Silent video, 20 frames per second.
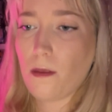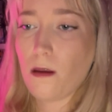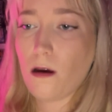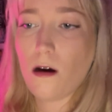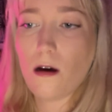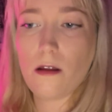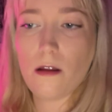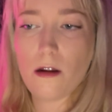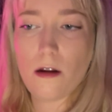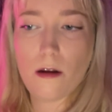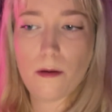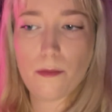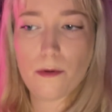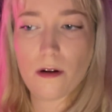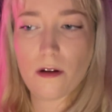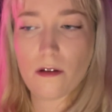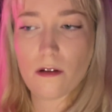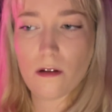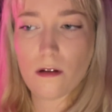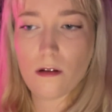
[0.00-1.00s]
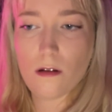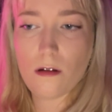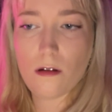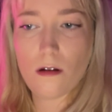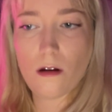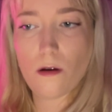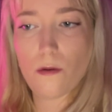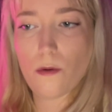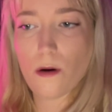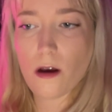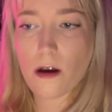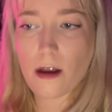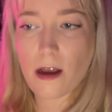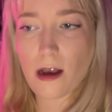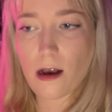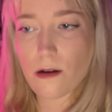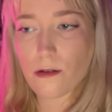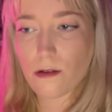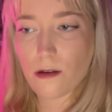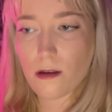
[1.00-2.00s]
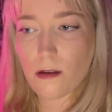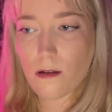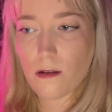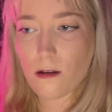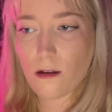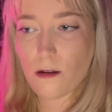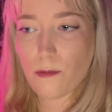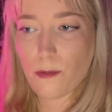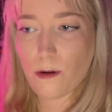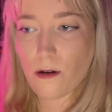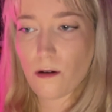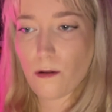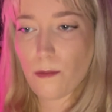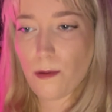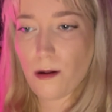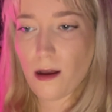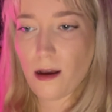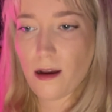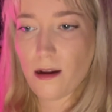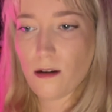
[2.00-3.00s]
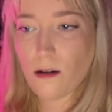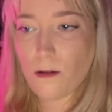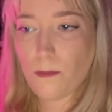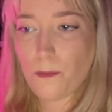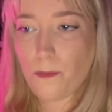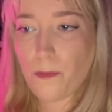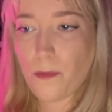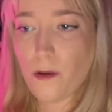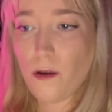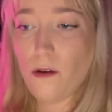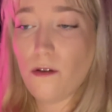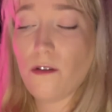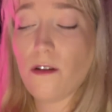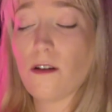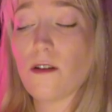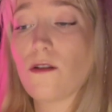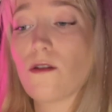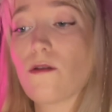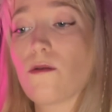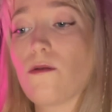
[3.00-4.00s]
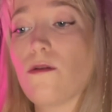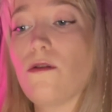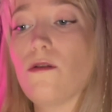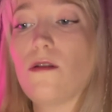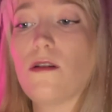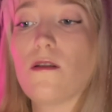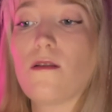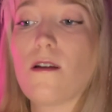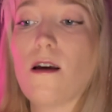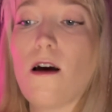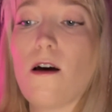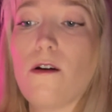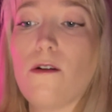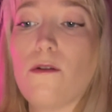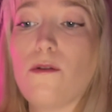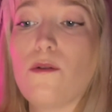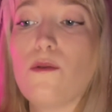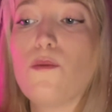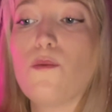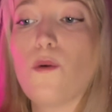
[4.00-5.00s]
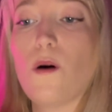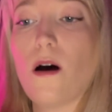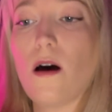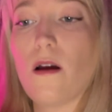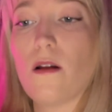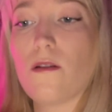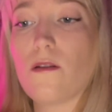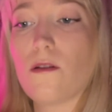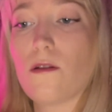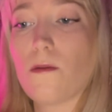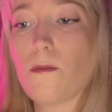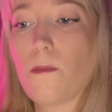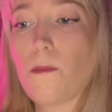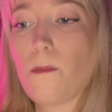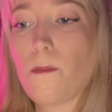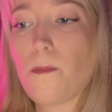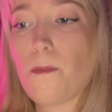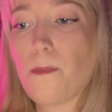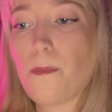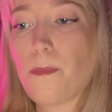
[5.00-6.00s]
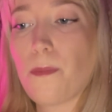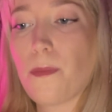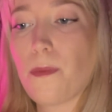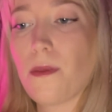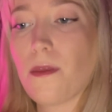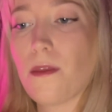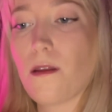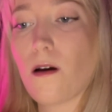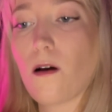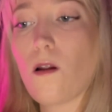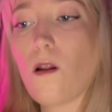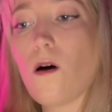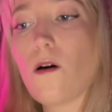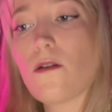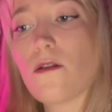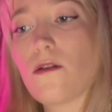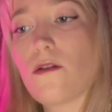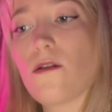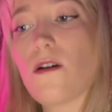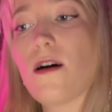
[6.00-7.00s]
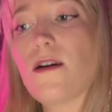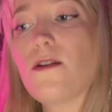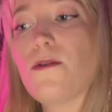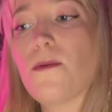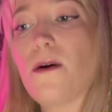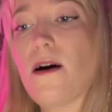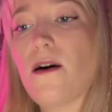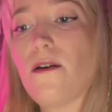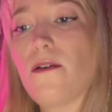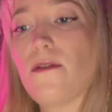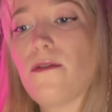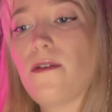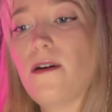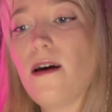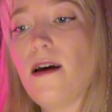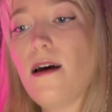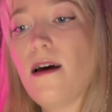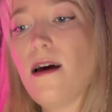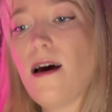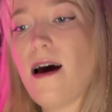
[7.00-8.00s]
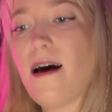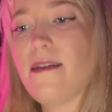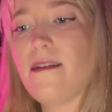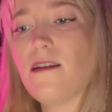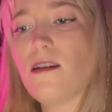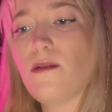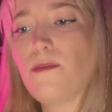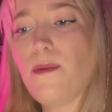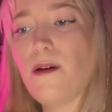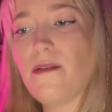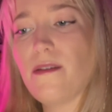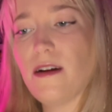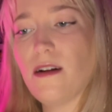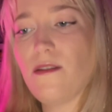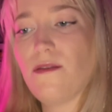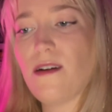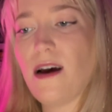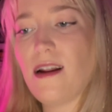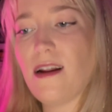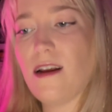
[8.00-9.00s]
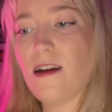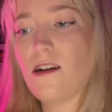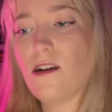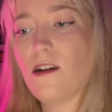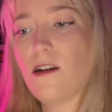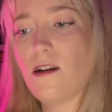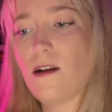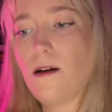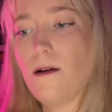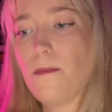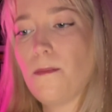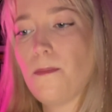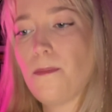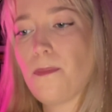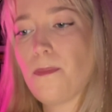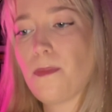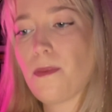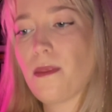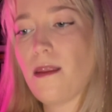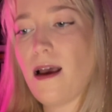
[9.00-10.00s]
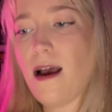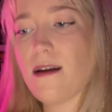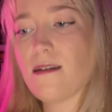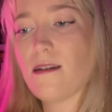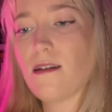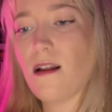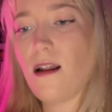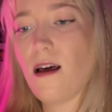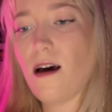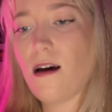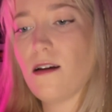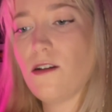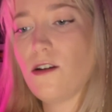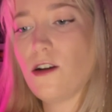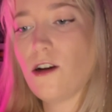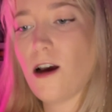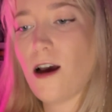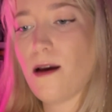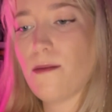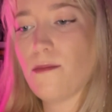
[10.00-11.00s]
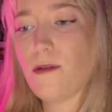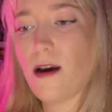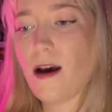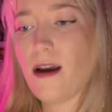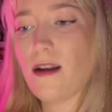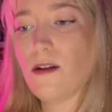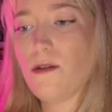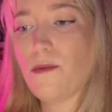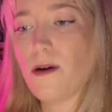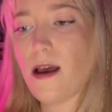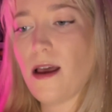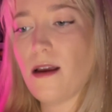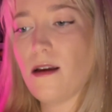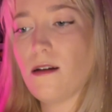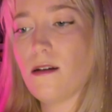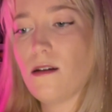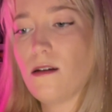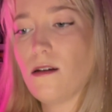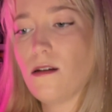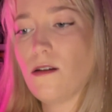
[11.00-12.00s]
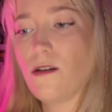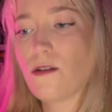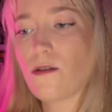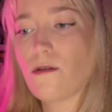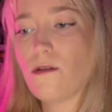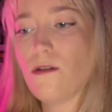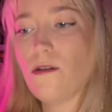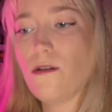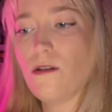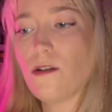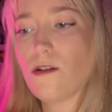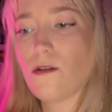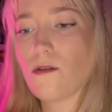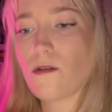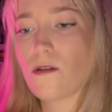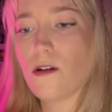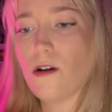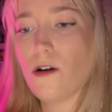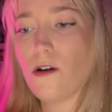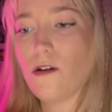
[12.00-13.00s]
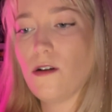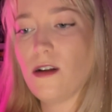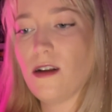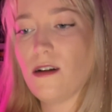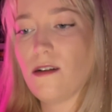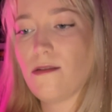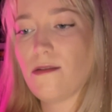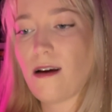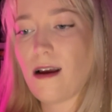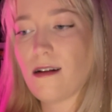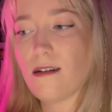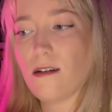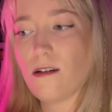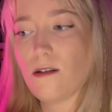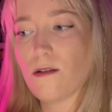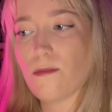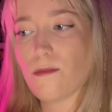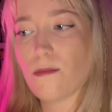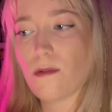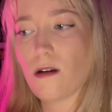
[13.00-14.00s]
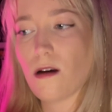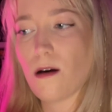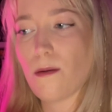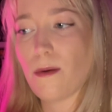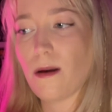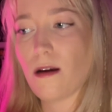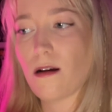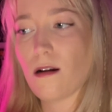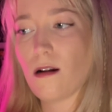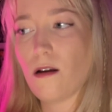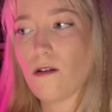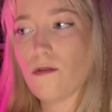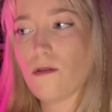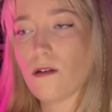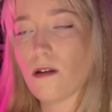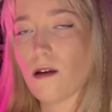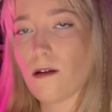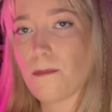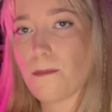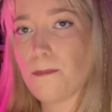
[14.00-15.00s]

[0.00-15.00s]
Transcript: "Are there no prisons, no workhouses?" the spirit replied, using Scrooge's own words. The clock struck 12, and the spirit vanished. As the last chime died away, Scrooge saw a hooded phantom coming closer.